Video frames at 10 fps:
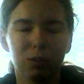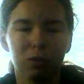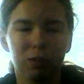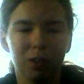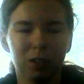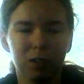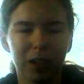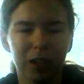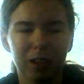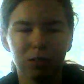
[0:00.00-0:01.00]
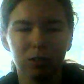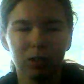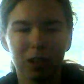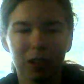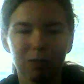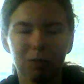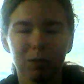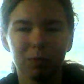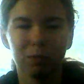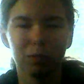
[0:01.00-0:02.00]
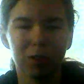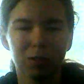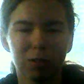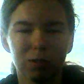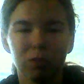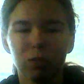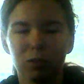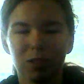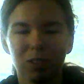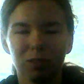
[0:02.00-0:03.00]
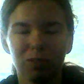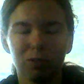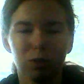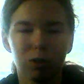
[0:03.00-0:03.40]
and to give information who don't know what